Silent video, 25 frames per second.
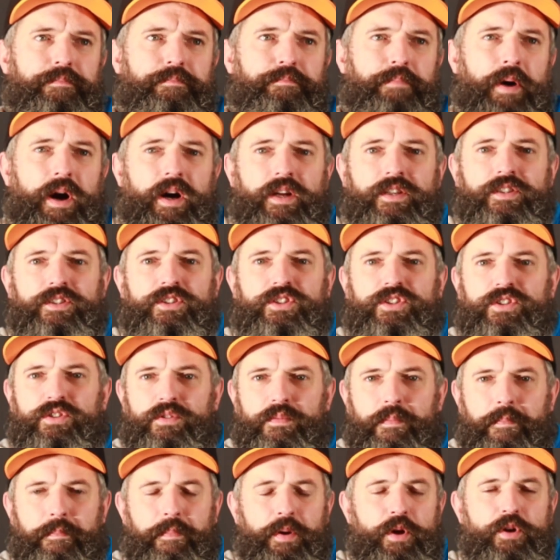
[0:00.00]
punch
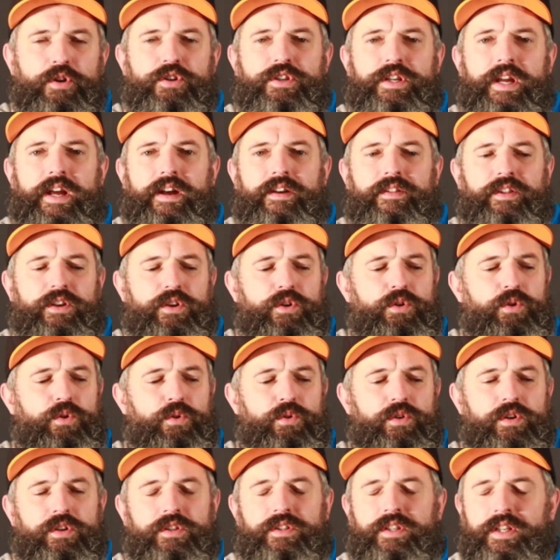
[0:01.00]
and push out of the
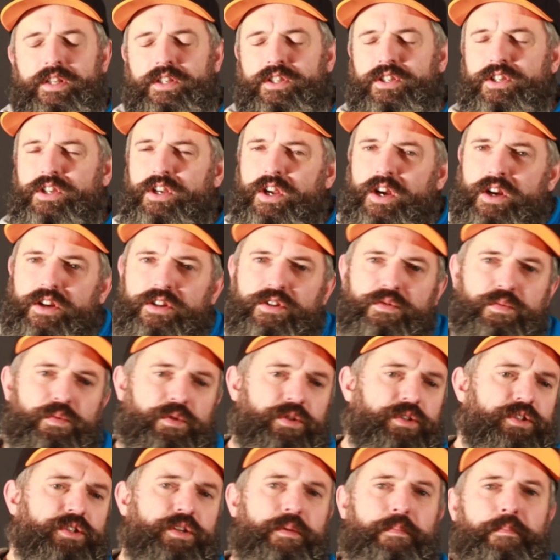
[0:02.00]
corners, it just
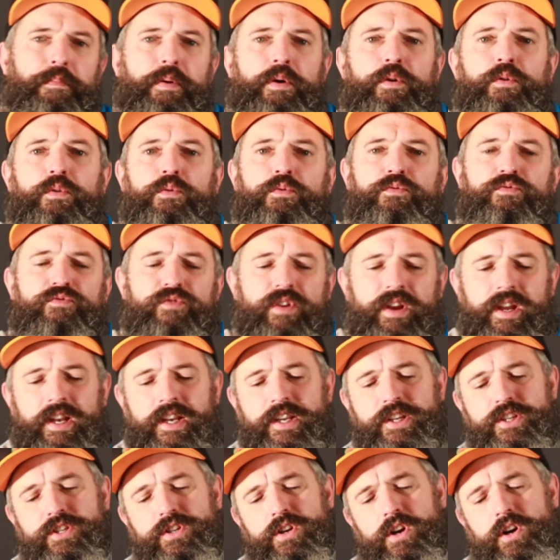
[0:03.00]
wants to pull really
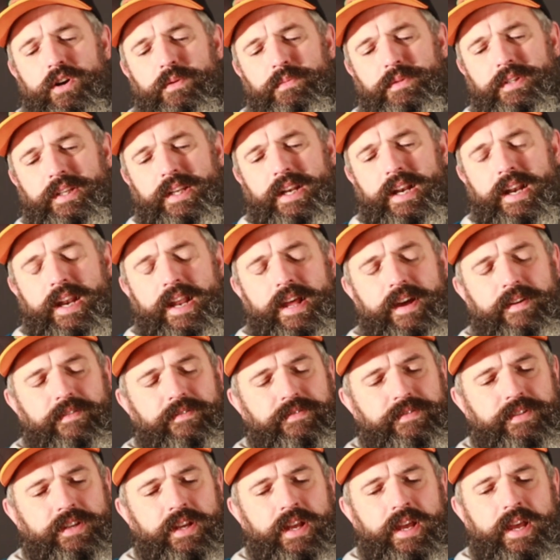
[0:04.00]
sharp to the
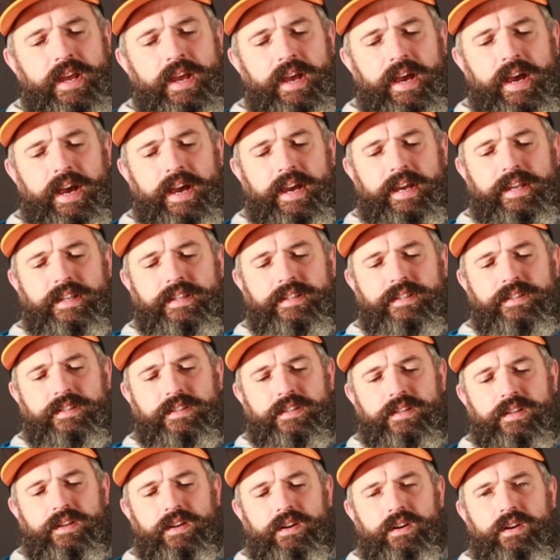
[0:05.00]
left.
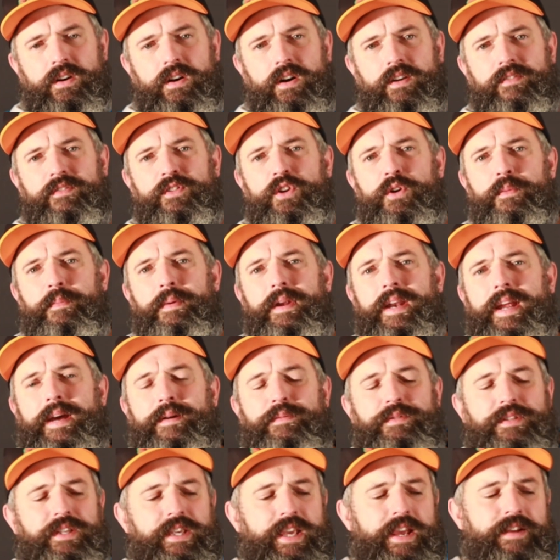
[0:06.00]
And I've not been
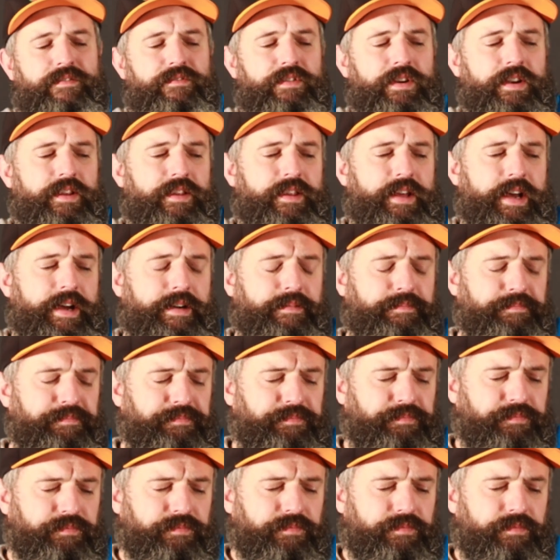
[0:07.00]
able to get rid of that.
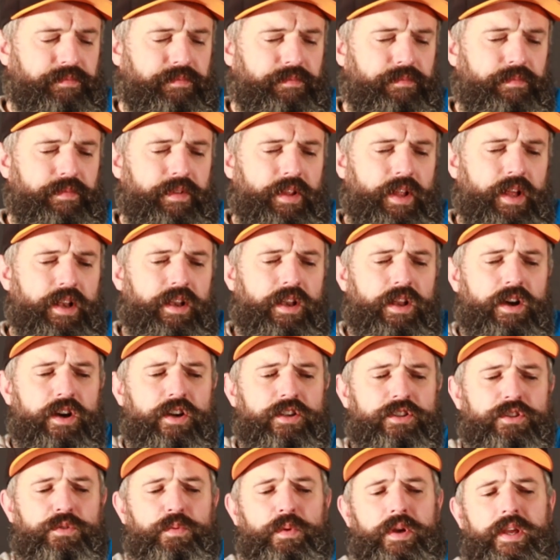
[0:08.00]

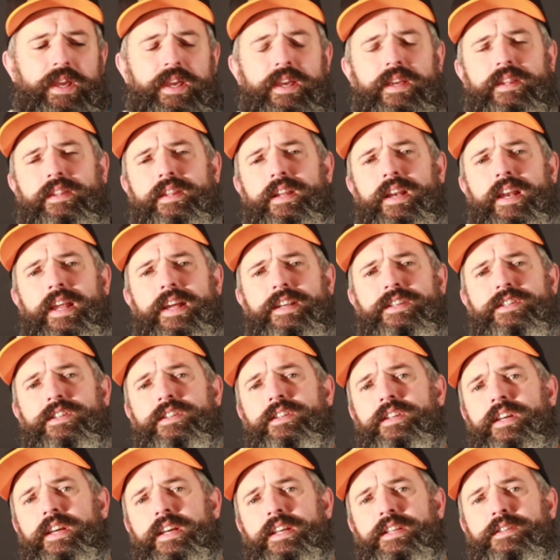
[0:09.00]
Last week, the
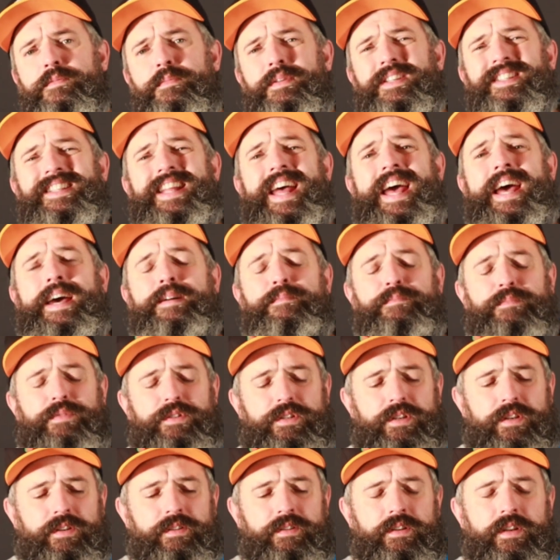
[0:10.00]
legend that is Mr.
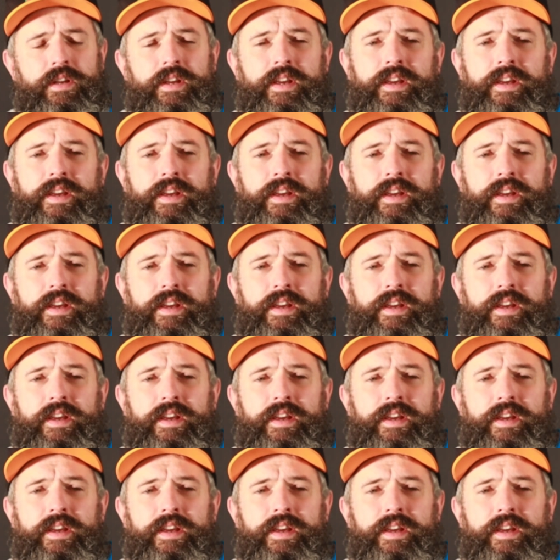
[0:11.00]
Hampson,